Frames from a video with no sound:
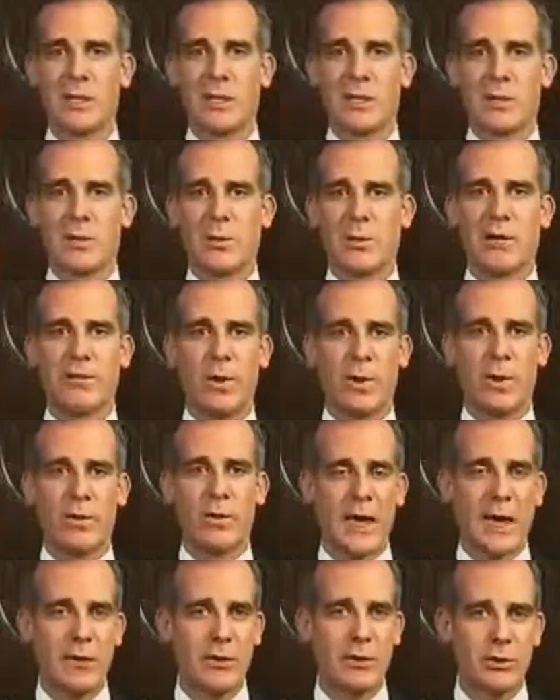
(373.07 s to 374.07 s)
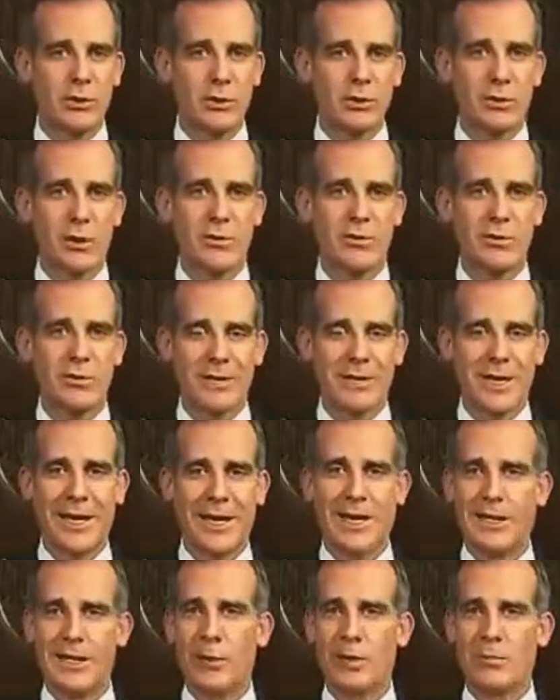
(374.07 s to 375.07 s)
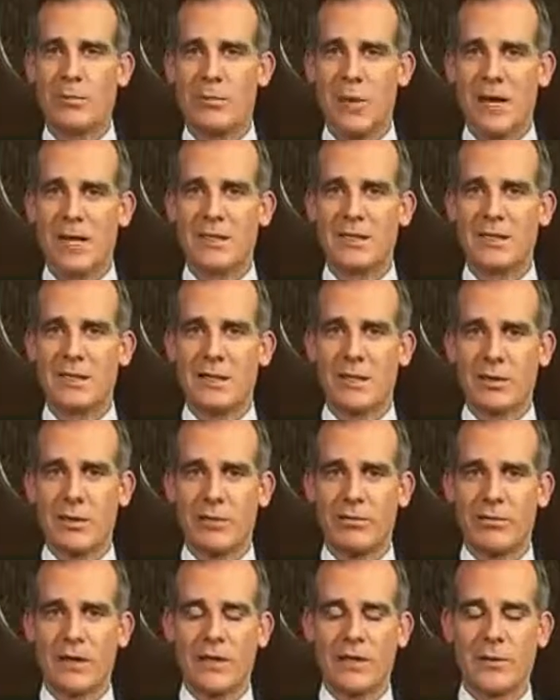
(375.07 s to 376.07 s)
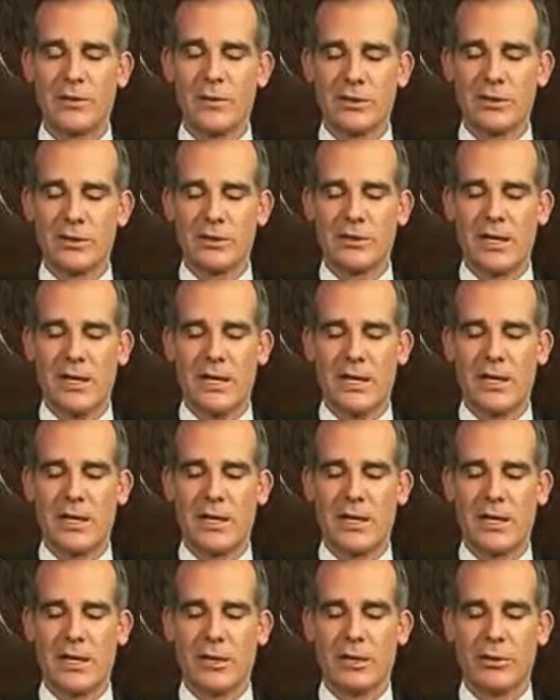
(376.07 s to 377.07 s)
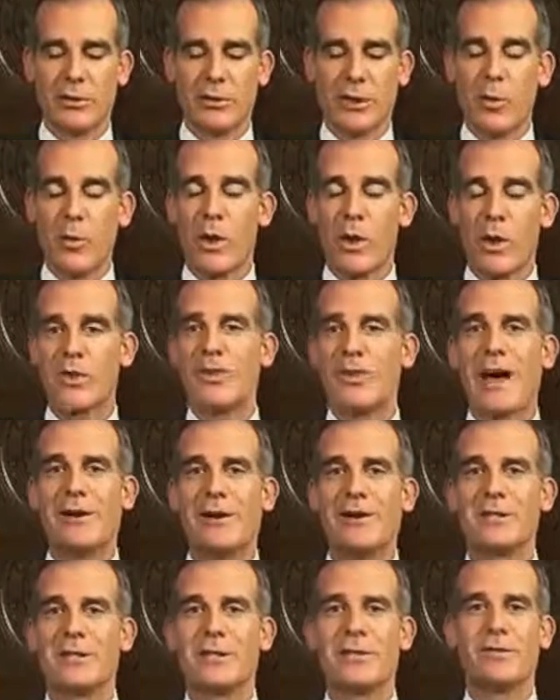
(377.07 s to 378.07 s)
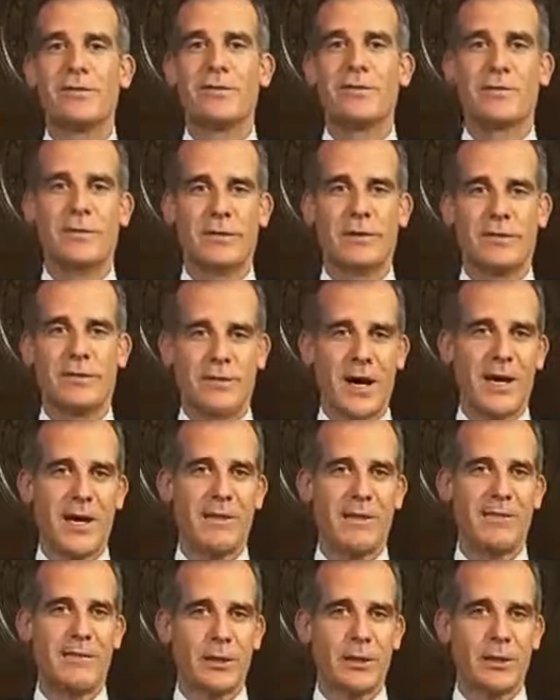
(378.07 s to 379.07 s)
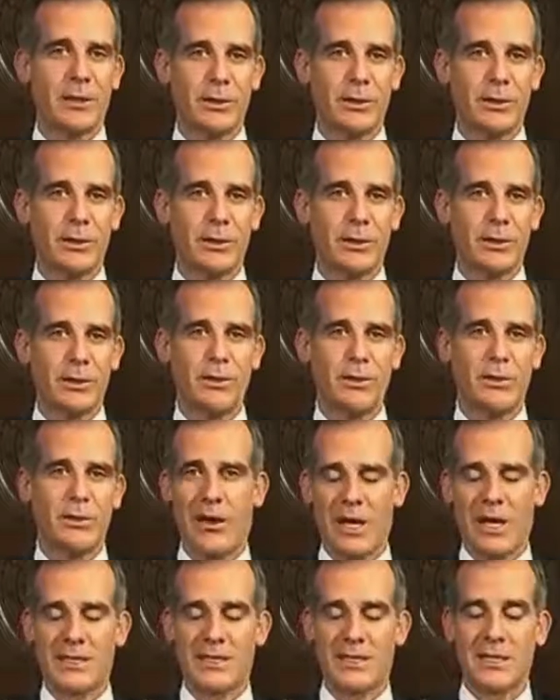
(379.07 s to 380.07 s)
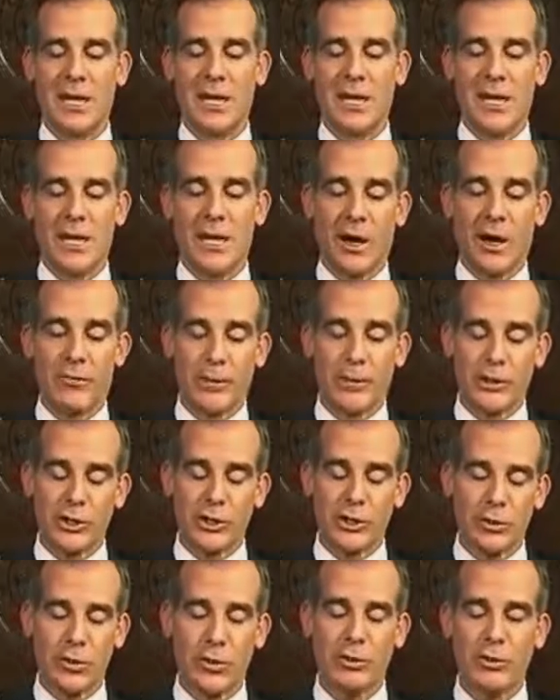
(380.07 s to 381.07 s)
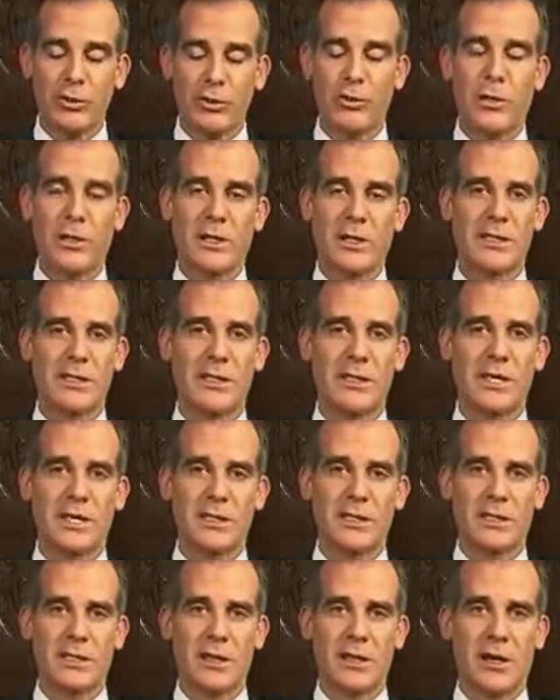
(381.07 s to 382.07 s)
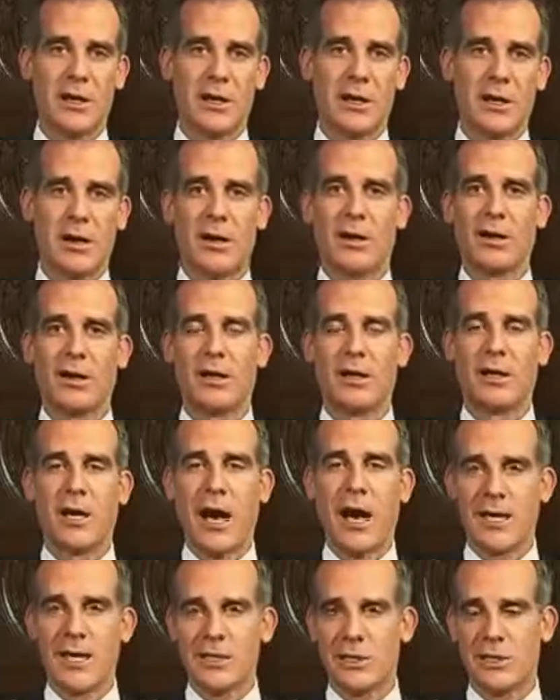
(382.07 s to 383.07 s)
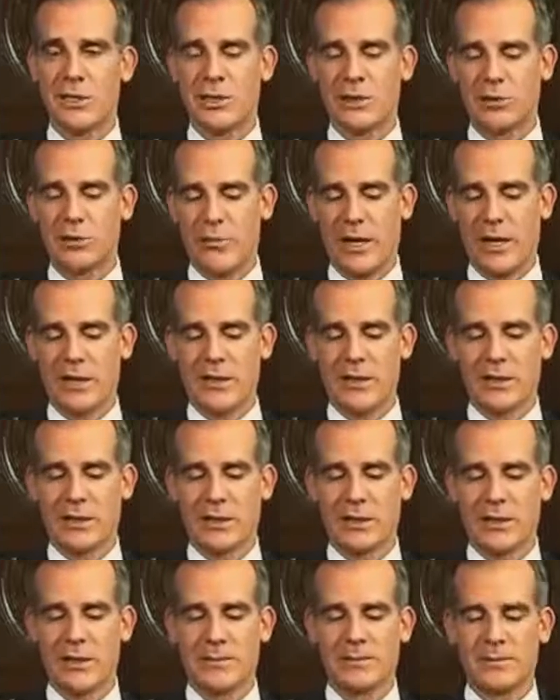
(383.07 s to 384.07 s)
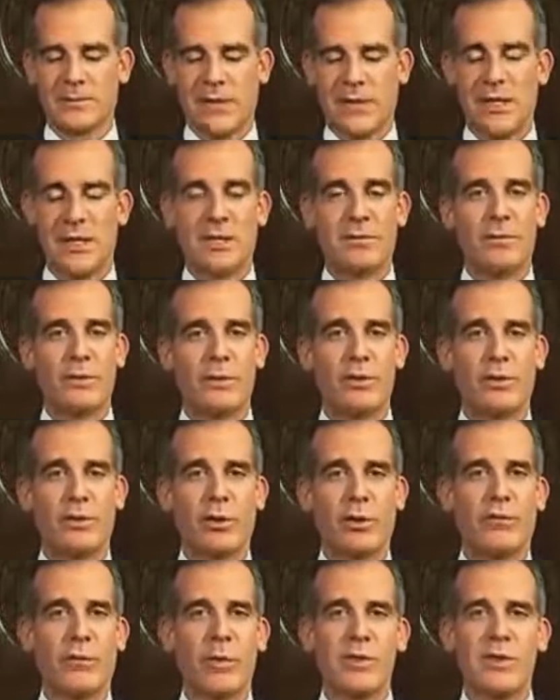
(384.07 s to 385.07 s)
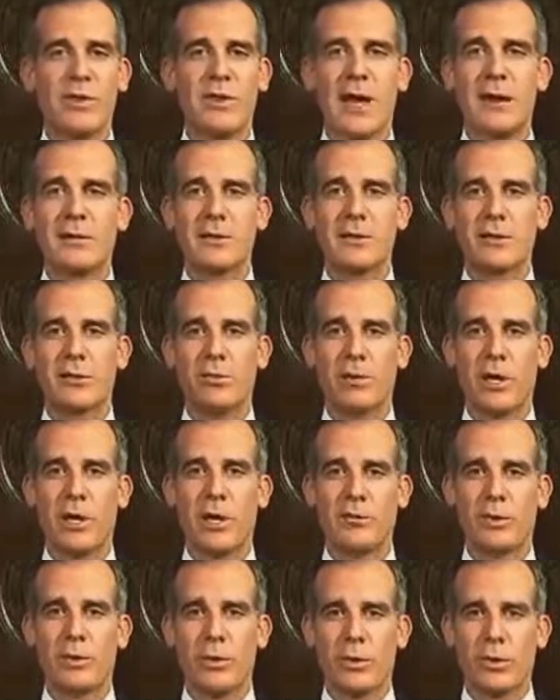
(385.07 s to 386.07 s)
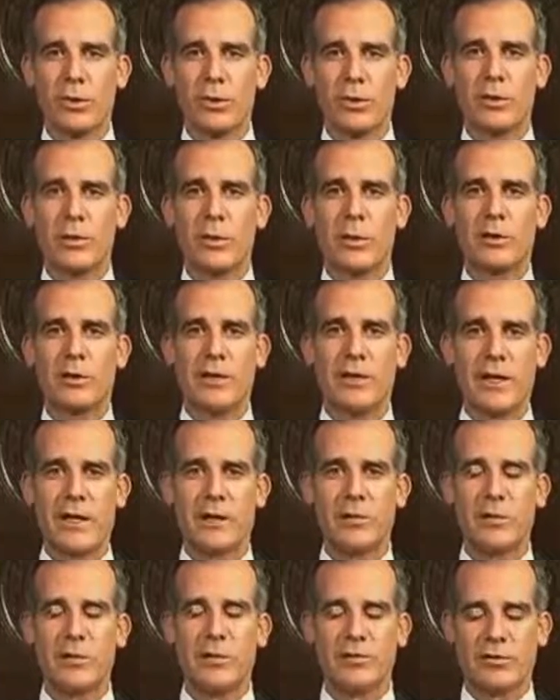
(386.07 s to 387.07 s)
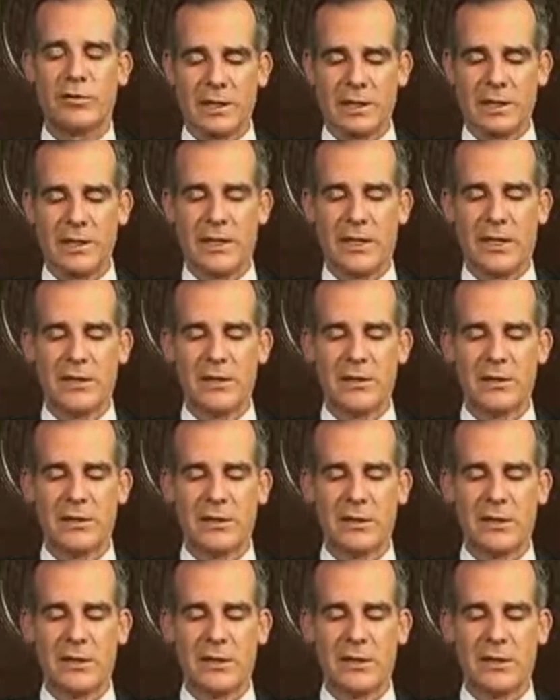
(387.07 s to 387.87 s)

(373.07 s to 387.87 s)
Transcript: we have 1,281 beds that are available today, including 1,055 acute care beds, of which 226 are ICU beds, and an inventory of 1,331 available ventilators.